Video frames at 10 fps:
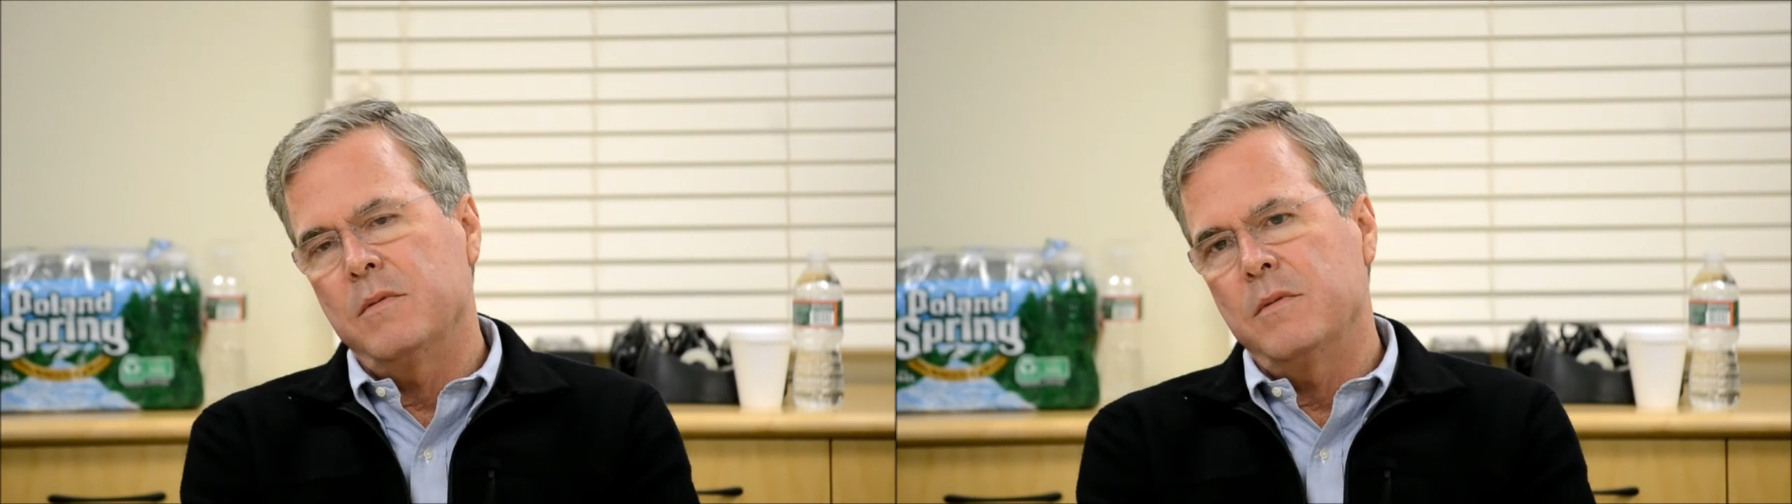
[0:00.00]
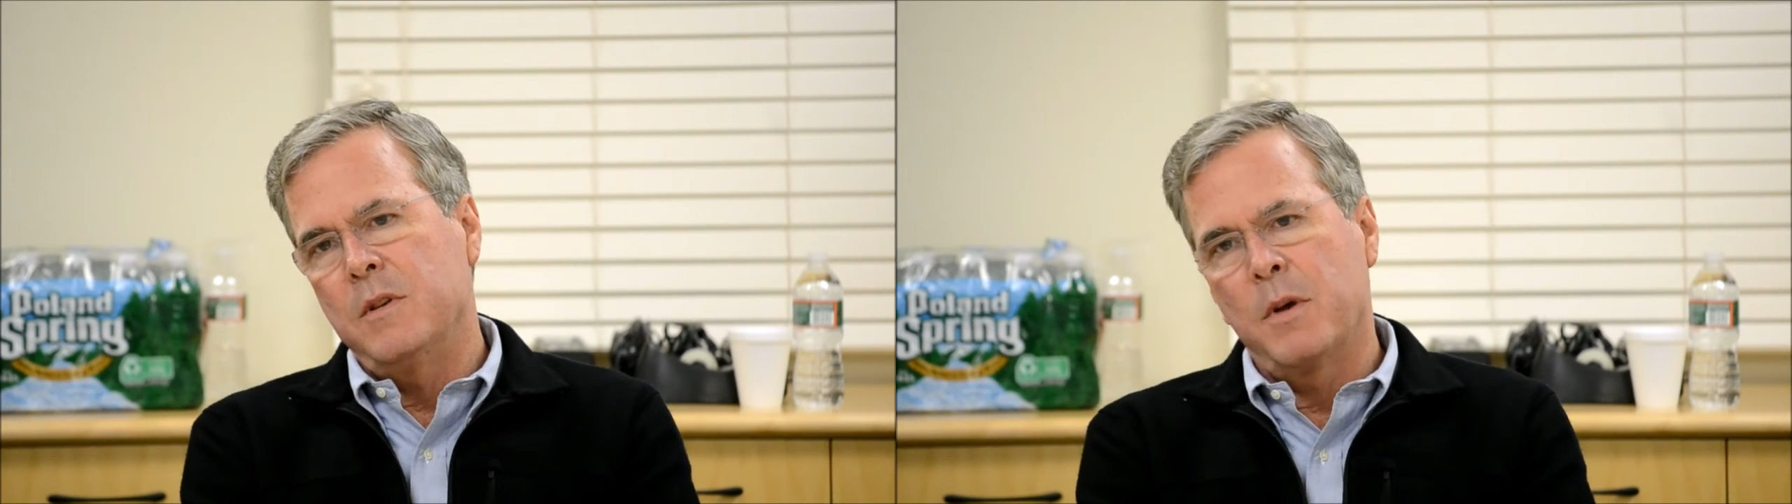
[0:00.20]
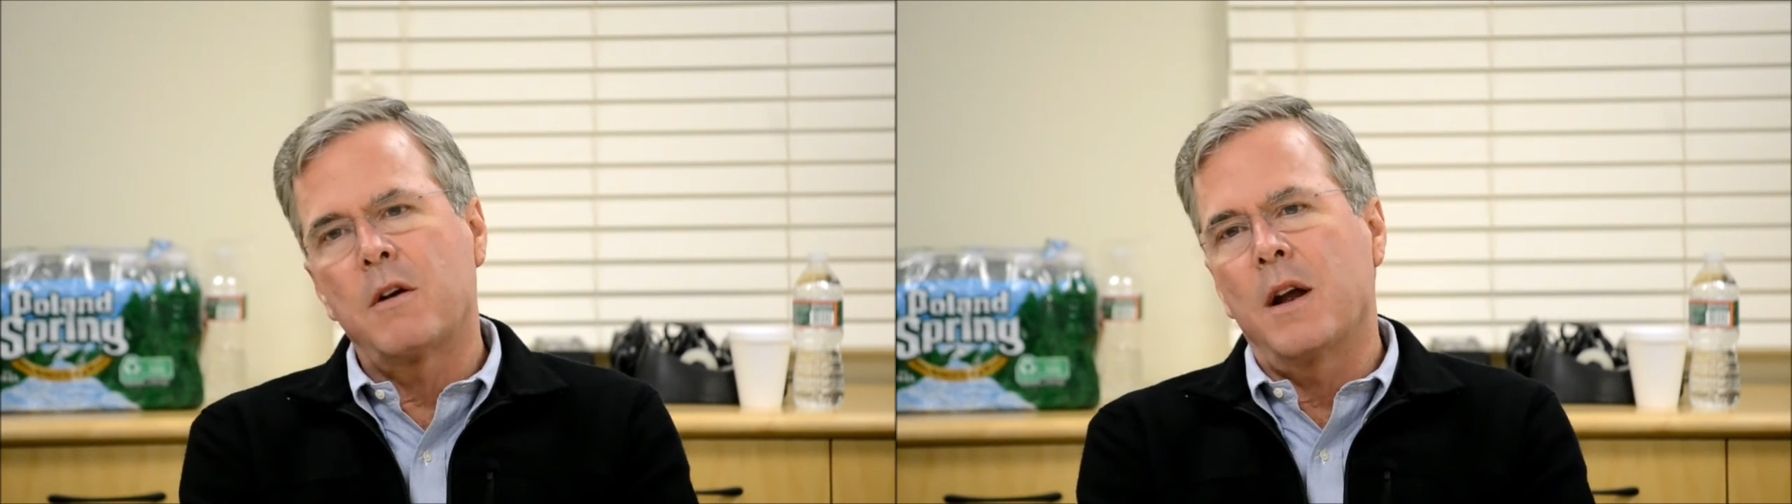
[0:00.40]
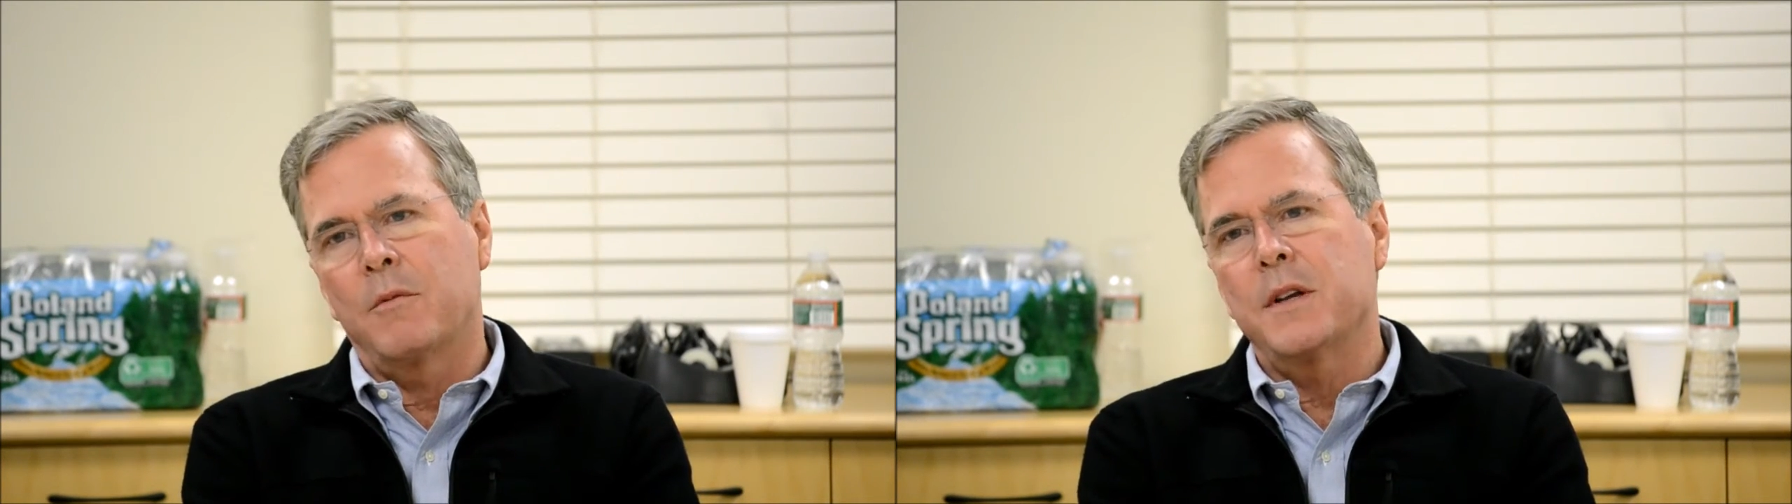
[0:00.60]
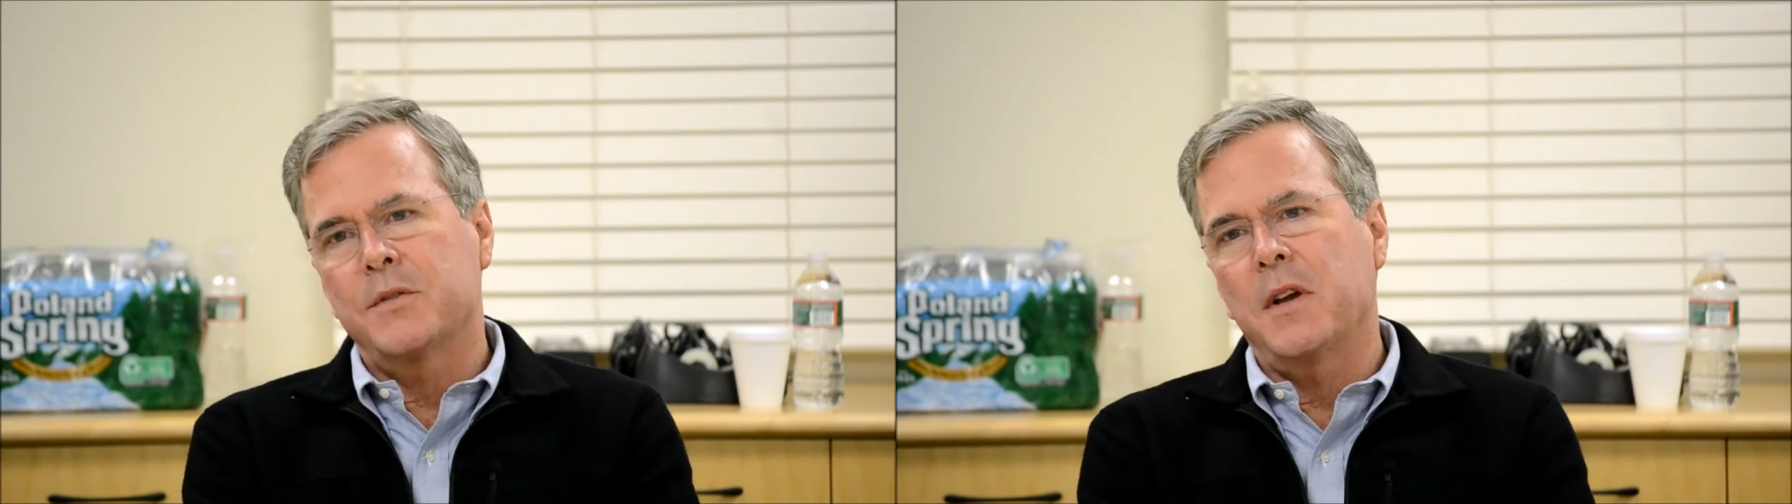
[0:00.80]
you better not
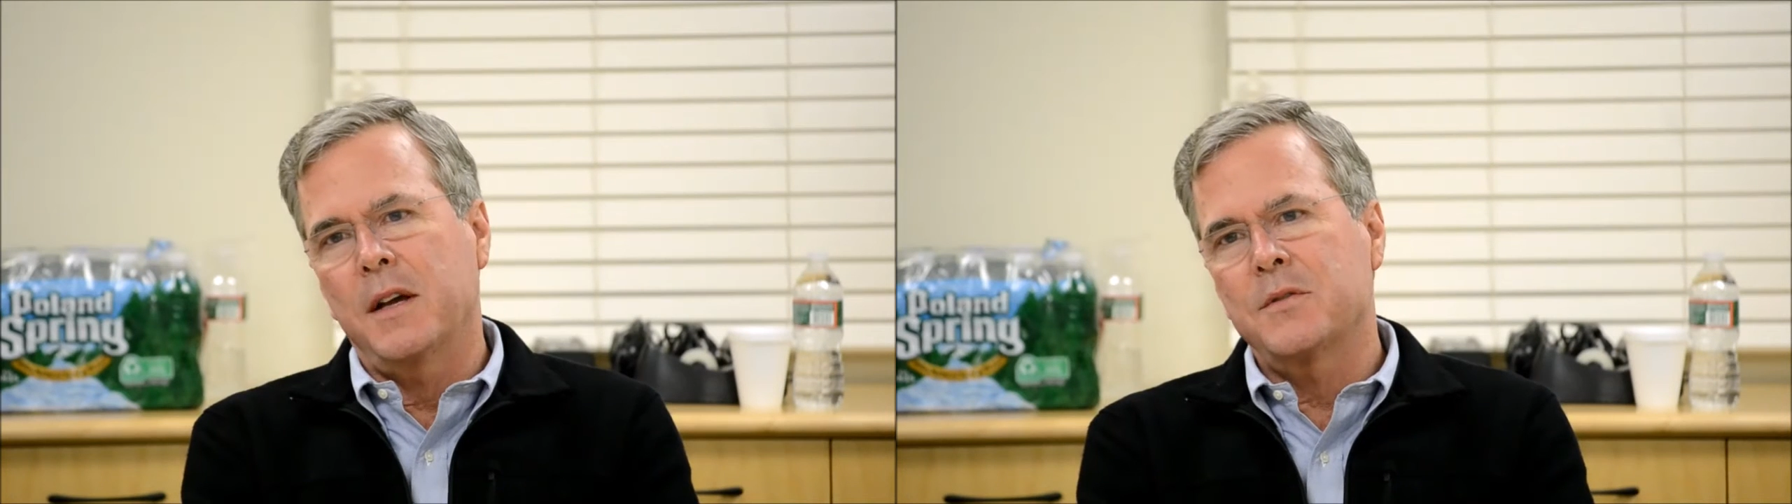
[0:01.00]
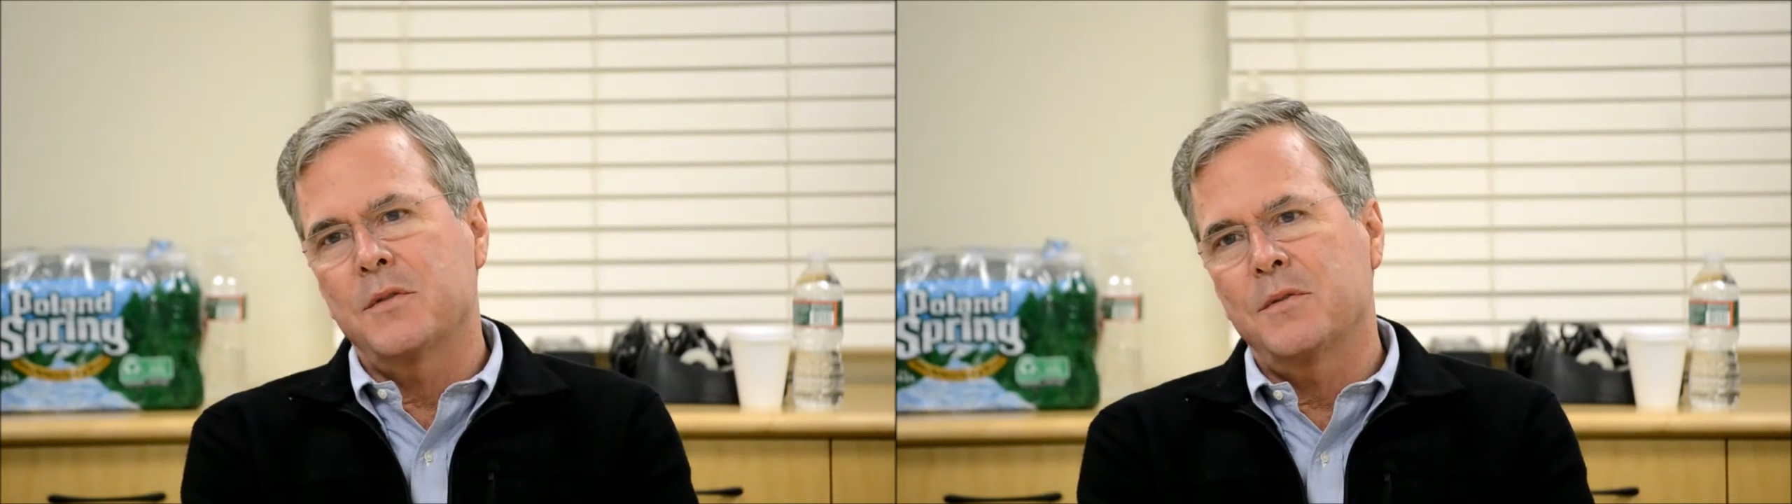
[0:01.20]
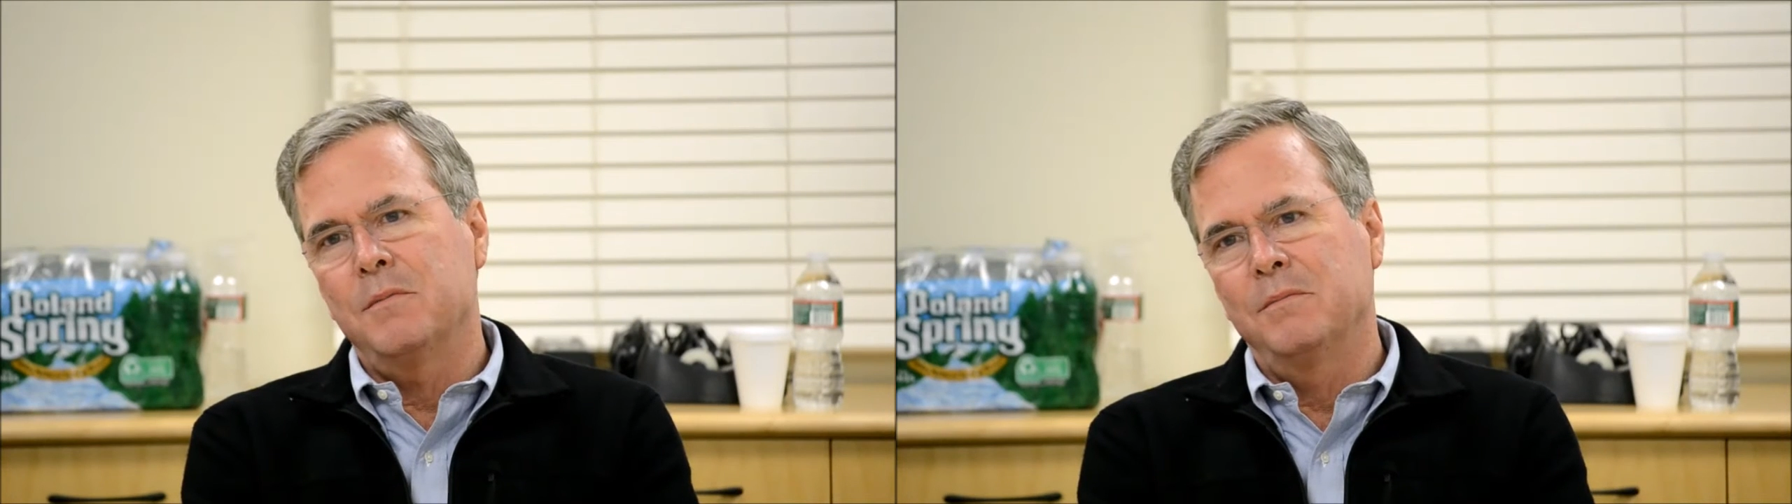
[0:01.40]
raise taxes.